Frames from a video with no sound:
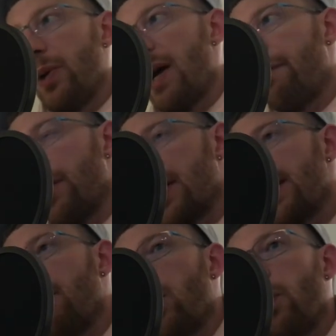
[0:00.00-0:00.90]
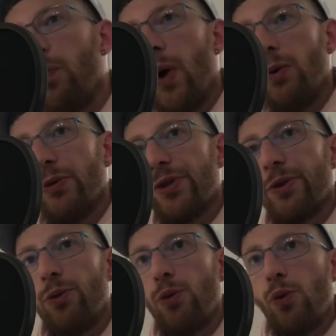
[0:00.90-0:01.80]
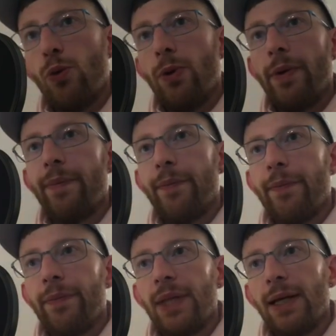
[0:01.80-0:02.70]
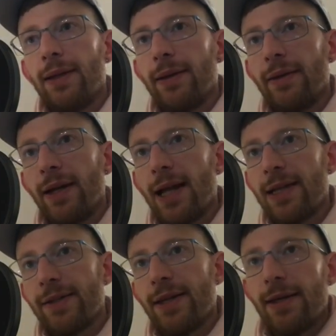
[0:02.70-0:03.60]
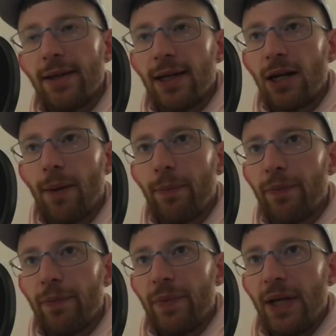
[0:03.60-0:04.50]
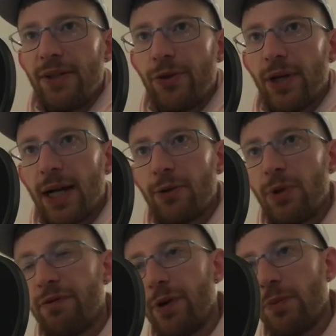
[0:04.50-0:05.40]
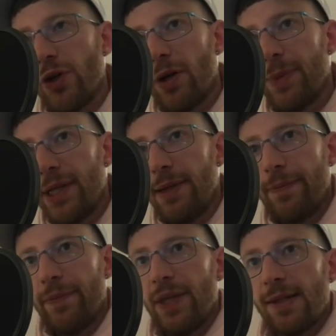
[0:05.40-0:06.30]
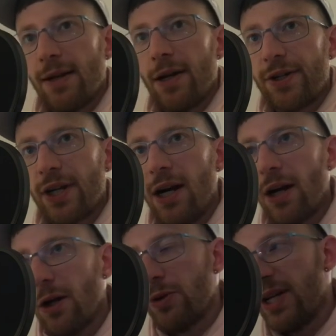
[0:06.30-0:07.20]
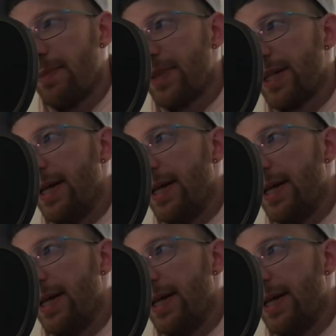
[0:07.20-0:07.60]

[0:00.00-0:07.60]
We have, for example, boats who in the Netherlands, they come into the country from Germany, these large cargo ships.